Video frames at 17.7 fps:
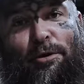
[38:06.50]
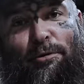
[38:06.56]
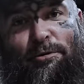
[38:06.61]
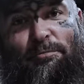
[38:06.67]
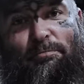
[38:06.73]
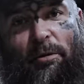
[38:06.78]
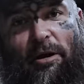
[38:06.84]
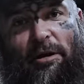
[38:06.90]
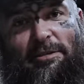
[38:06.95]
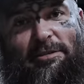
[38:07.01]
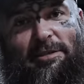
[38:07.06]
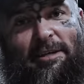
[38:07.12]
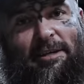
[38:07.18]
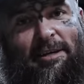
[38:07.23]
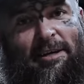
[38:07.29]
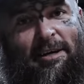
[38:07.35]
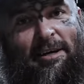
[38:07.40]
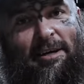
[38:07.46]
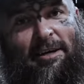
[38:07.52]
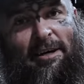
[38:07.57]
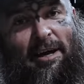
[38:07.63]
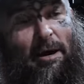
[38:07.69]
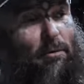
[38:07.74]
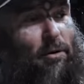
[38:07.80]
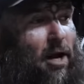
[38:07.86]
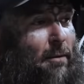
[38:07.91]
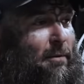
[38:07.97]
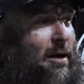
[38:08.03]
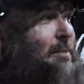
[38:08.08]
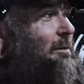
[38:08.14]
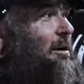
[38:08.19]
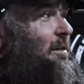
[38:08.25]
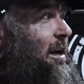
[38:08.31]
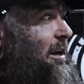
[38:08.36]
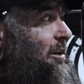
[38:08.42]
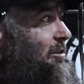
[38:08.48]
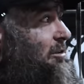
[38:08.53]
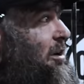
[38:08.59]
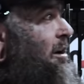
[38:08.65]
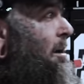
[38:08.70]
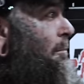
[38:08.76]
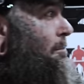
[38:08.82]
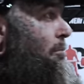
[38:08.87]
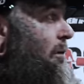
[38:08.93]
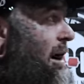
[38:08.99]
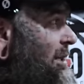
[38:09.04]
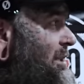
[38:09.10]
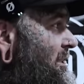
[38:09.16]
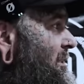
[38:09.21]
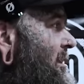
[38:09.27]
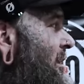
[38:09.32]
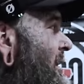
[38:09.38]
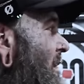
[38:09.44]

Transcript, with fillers: it who's boss. And what I mean by that is brace